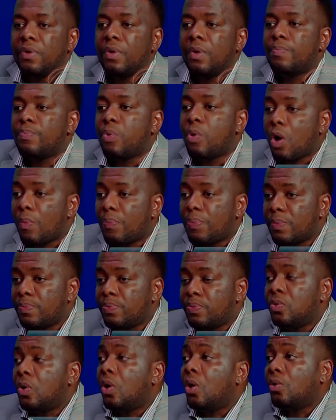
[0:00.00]
poor
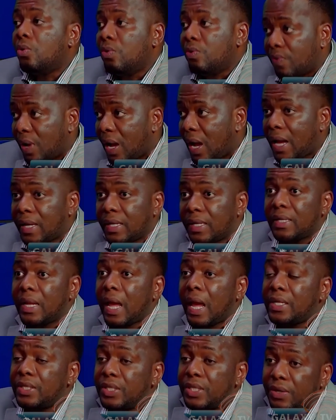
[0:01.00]
people all over. And in
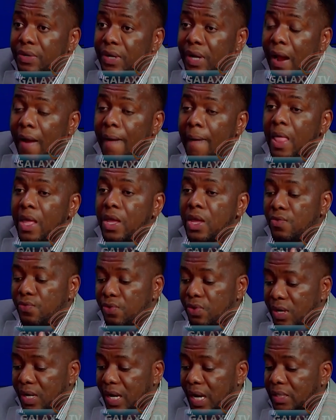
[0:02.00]
Nigeria, if
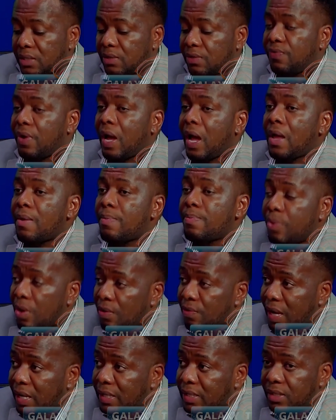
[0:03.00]
you classify
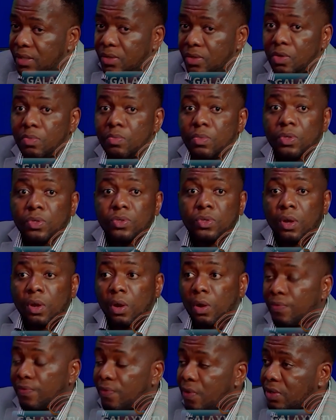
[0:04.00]
poverty, almost all
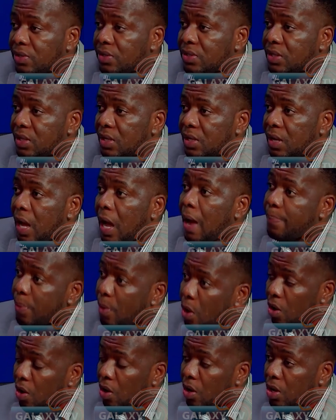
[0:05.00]
of us are
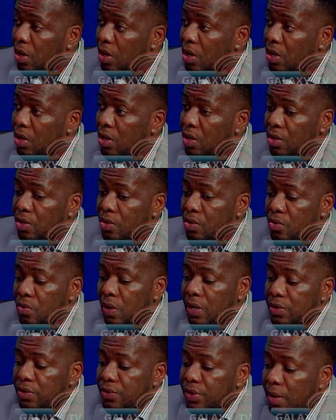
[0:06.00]
poor.
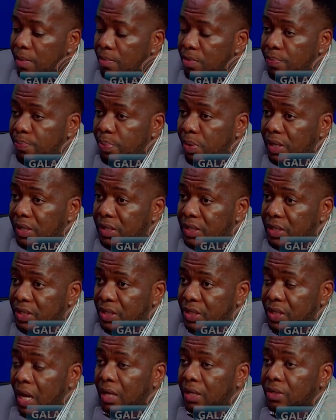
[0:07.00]
When you remove
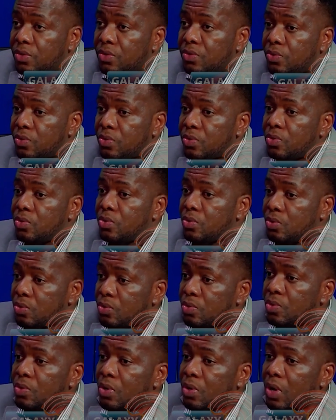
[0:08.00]
politicians
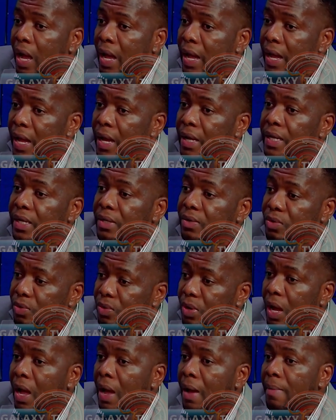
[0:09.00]
who are earning, who
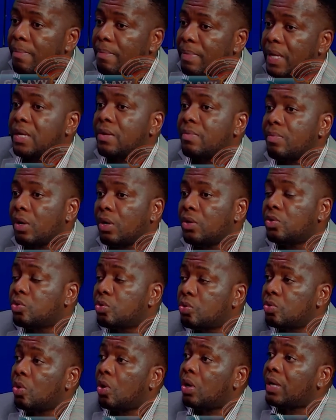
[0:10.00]
are making money
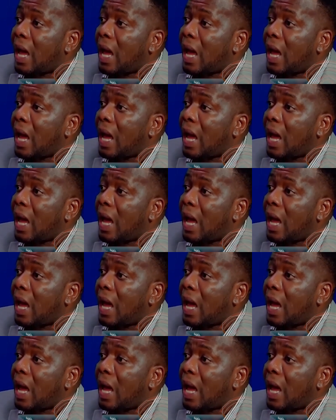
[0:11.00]
through other